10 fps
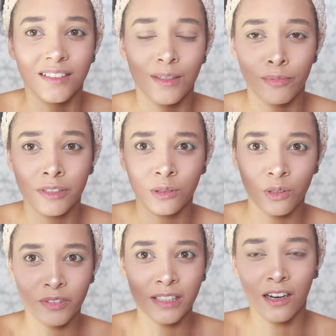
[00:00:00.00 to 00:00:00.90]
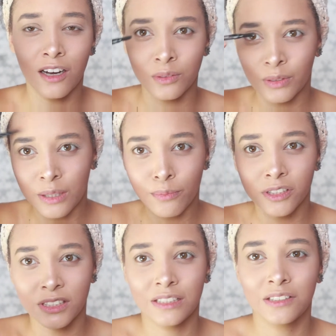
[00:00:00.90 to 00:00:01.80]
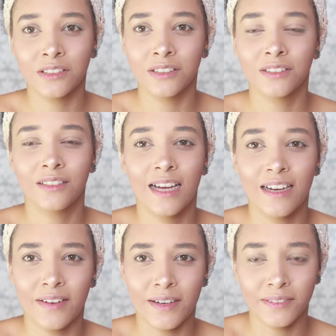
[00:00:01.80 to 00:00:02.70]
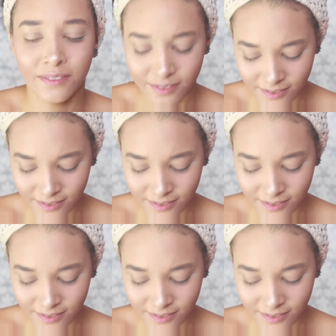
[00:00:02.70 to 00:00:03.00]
The bristles are really hard when you're brushing your hair out.